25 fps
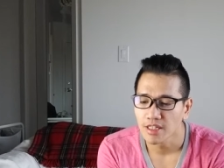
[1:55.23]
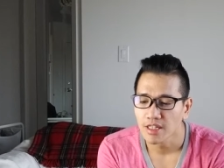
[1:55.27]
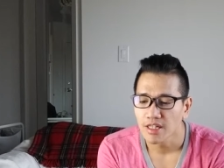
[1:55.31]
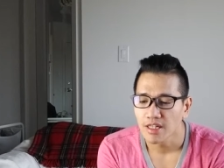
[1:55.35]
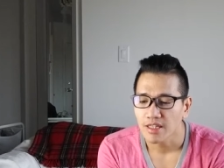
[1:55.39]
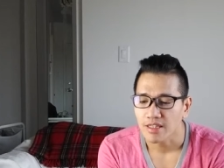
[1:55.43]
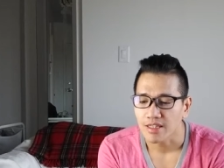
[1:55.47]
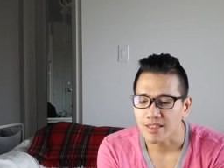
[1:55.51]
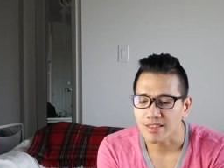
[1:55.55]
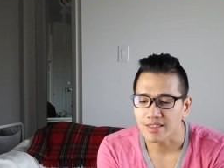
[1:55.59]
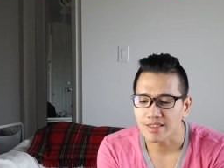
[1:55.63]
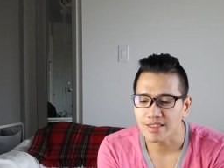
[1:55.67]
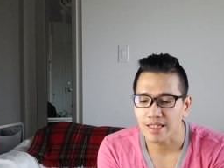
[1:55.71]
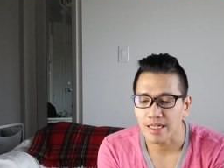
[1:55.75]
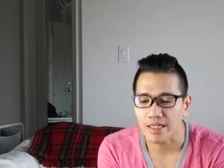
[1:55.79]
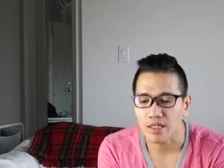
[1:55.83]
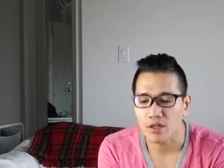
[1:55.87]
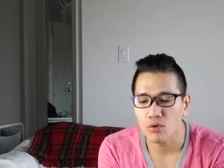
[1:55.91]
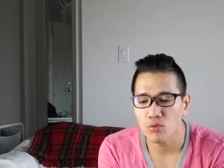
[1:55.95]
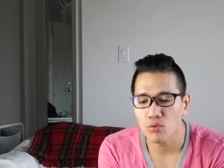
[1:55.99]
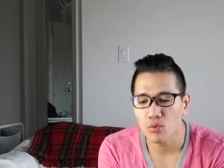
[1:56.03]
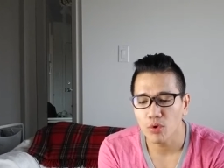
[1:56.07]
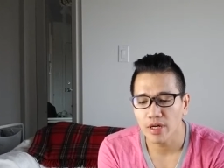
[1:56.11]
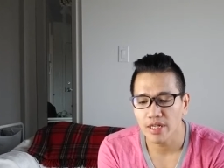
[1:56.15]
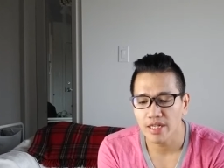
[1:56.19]
The
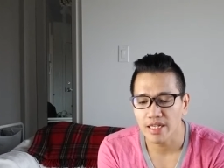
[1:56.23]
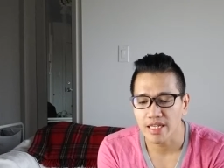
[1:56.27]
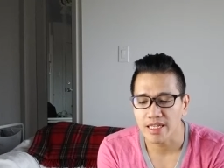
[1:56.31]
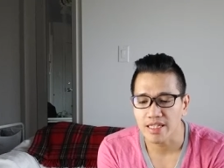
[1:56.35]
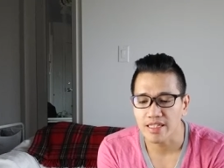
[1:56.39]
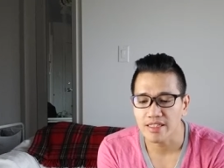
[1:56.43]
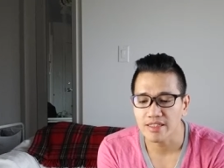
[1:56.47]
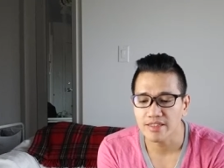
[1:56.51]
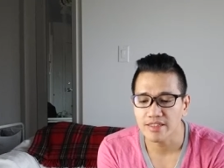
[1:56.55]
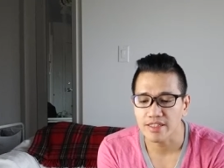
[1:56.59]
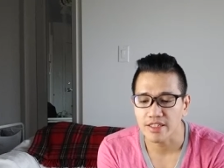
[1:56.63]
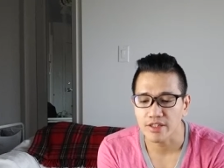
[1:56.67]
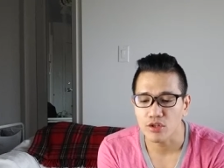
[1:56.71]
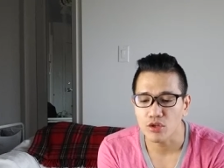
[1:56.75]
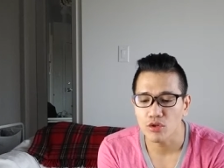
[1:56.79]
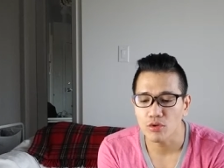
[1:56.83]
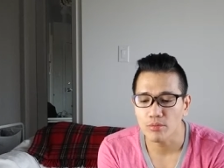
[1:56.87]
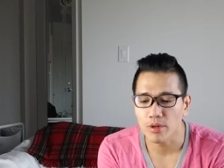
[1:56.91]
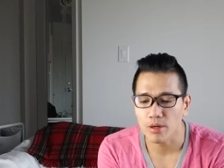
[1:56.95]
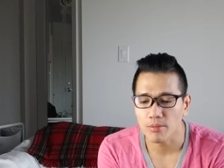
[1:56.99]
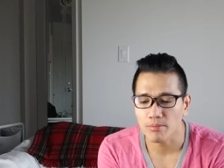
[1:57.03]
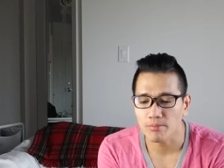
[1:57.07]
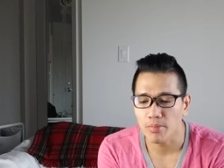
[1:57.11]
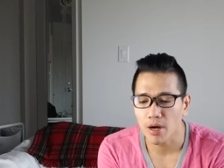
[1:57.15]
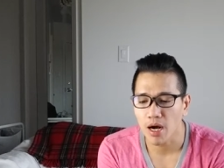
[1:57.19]
second one is The
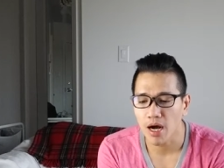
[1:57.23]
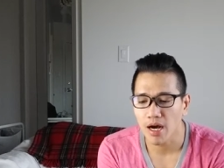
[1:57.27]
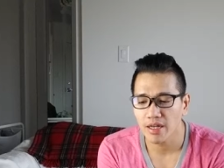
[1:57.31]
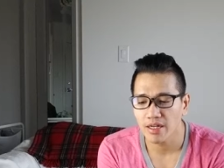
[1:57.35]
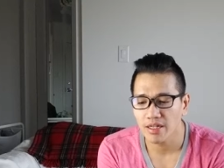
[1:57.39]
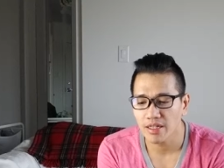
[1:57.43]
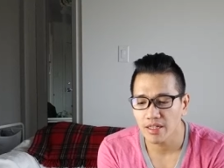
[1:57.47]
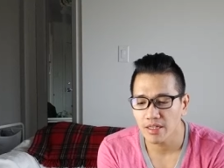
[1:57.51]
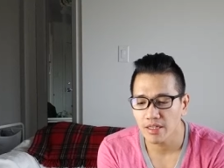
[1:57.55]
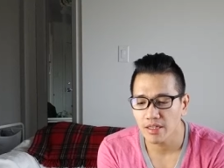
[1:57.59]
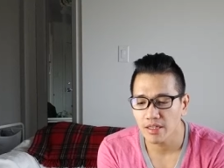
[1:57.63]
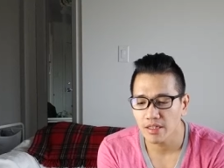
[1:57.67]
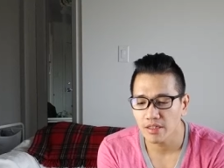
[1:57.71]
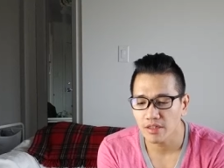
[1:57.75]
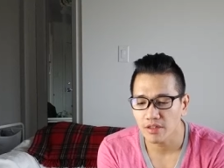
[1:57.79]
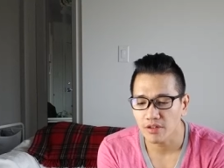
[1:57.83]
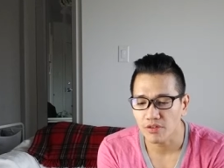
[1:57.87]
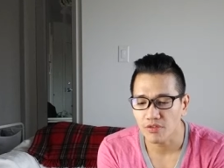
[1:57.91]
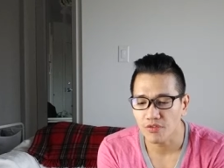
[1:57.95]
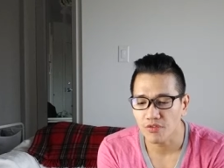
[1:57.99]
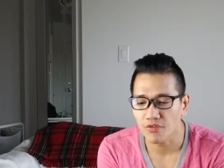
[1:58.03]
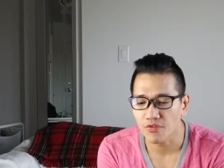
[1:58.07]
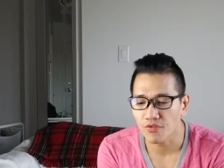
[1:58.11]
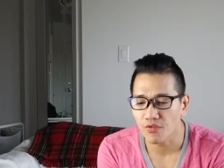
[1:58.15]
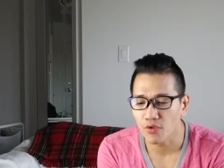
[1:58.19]
Human Body. The
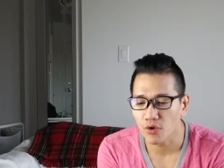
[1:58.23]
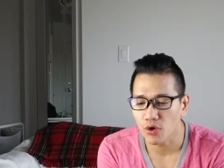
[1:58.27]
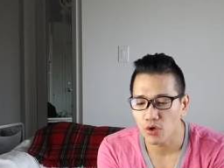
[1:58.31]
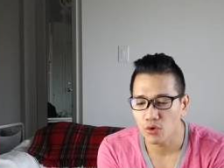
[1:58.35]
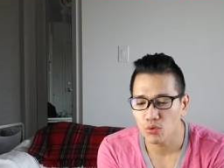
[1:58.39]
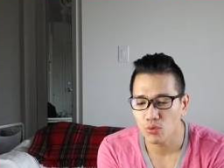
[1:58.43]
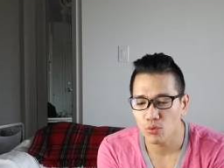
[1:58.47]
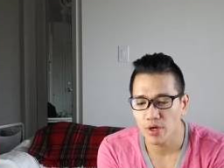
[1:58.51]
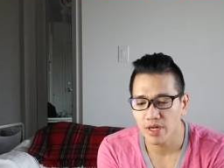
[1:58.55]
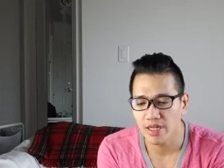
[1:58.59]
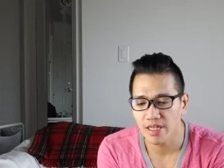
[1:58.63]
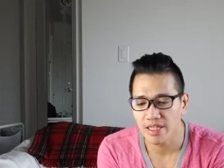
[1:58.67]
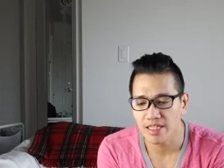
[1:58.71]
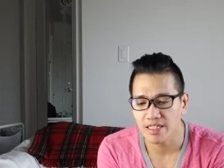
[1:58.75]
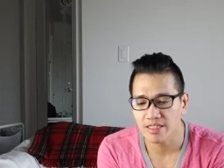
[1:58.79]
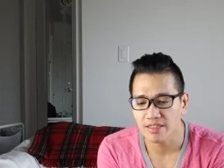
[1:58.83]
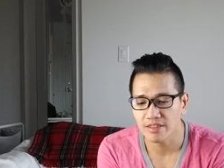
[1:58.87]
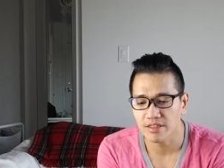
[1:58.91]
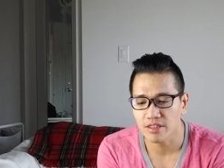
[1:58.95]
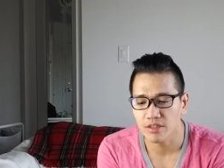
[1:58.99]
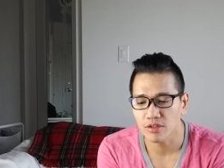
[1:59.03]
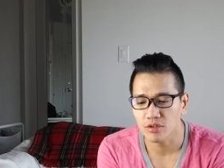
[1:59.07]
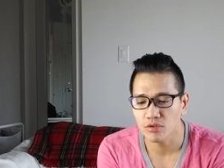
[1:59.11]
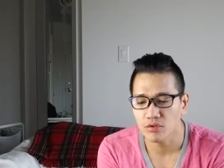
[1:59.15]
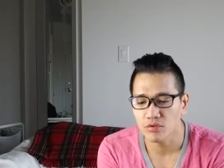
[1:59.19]
third one is
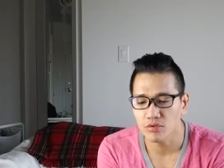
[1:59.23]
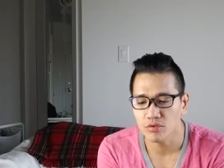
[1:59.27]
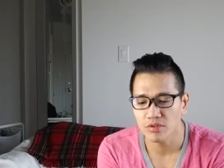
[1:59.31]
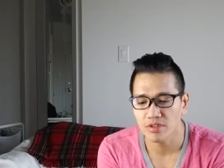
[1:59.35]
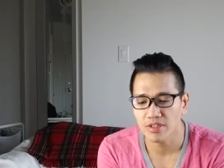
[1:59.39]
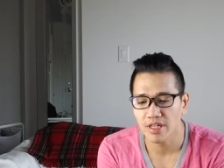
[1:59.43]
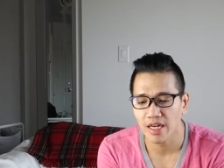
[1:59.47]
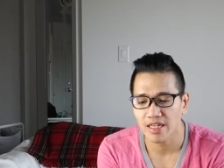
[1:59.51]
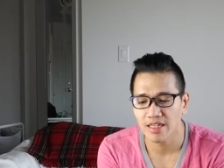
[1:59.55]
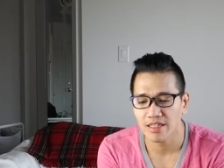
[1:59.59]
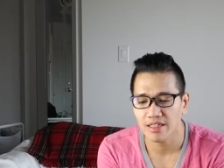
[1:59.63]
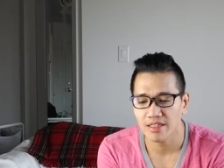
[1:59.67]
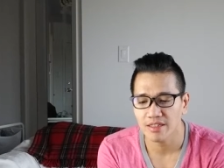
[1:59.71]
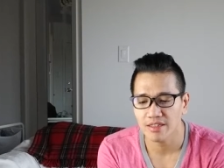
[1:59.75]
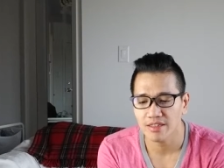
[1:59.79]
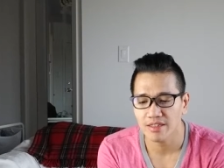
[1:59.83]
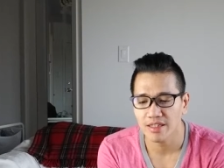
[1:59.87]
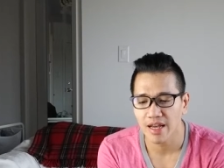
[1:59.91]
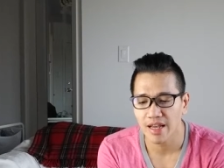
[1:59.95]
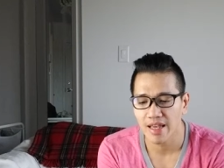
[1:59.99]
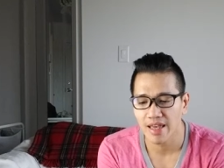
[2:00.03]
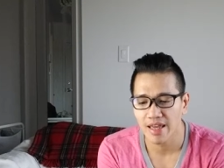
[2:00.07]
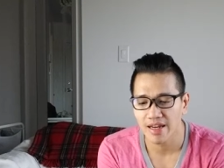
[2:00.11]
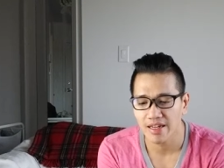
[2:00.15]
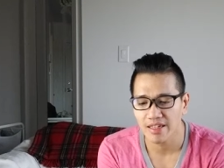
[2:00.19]
The New di
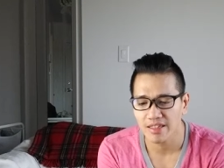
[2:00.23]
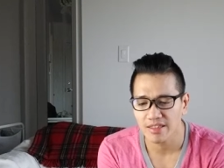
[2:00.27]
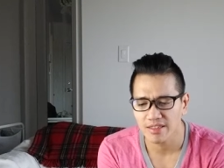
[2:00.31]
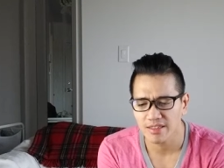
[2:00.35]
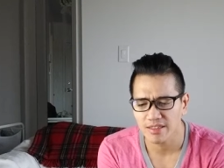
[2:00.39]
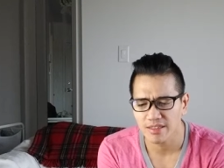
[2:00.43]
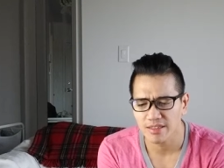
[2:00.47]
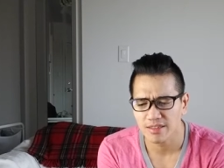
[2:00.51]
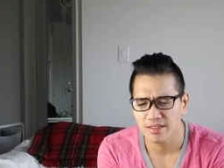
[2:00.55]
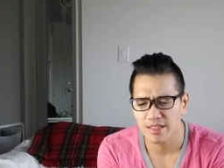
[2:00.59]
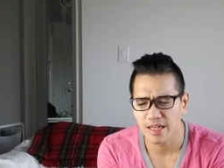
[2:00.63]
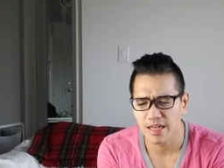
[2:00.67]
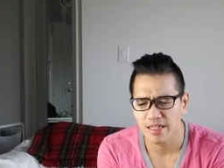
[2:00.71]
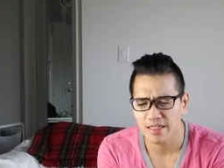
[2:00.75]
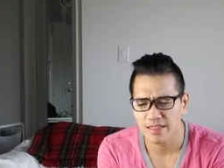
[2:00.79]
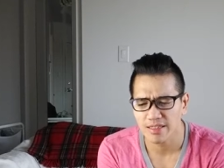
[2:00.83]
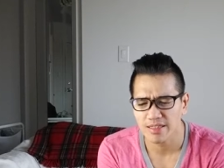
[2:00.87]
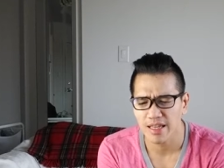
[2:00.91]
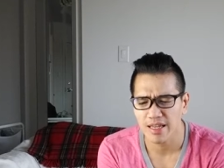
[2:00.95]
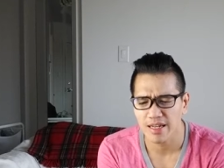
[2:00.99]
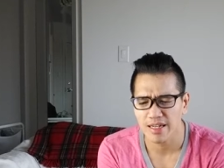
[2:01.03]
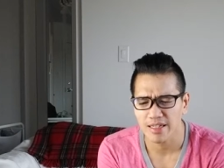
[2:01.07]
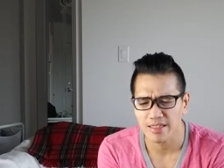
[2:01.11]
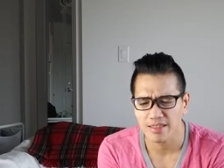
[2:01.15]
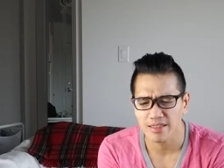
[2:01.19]

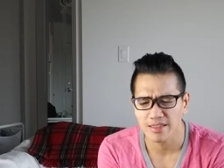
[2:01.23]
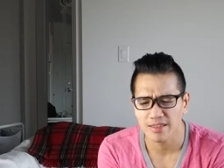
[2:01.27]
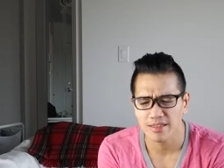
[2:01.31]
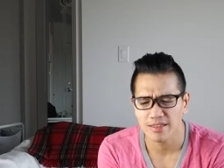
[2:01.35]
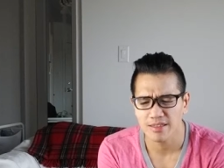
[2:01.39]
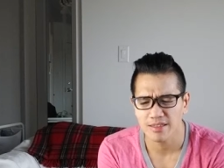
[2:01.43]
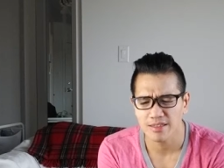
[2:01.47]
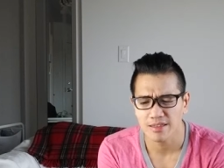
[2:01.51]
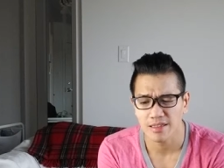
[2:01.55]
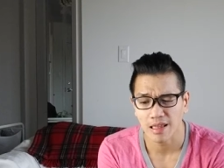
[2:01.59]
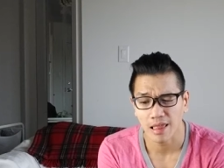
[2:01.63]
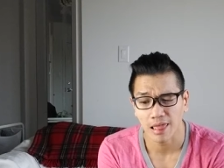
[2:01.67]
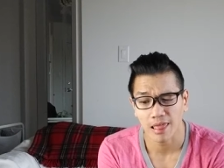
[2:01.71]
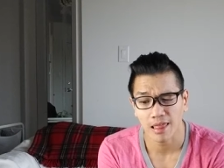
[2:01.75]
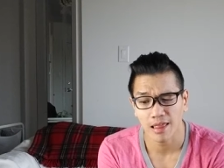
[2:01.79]
Dietetics?